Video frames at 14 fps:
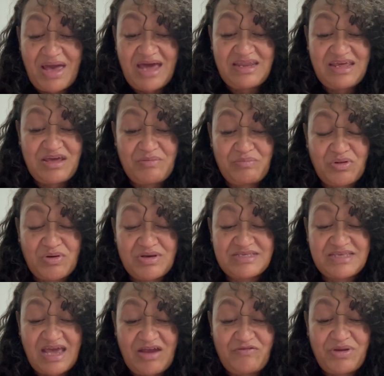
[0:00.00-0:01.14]
and he employs
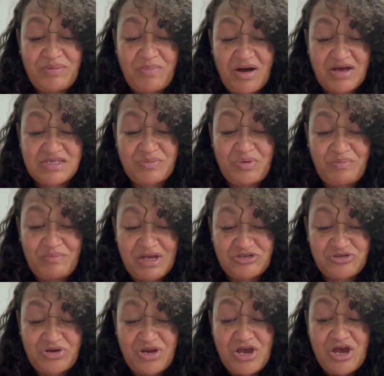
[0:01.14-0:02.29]
every possible
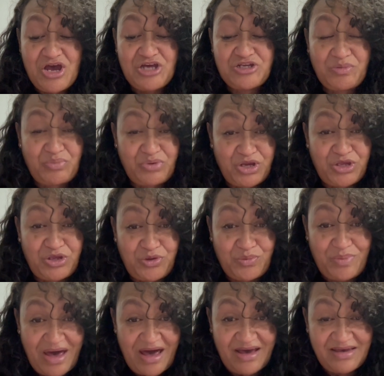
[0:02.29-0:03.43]
measure to bring you
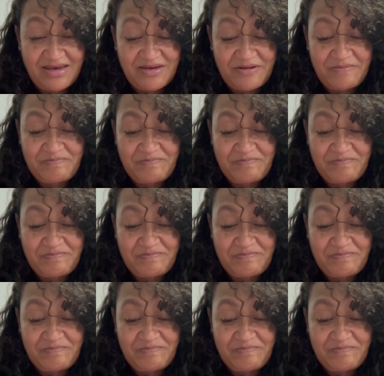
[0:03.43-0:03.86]
back.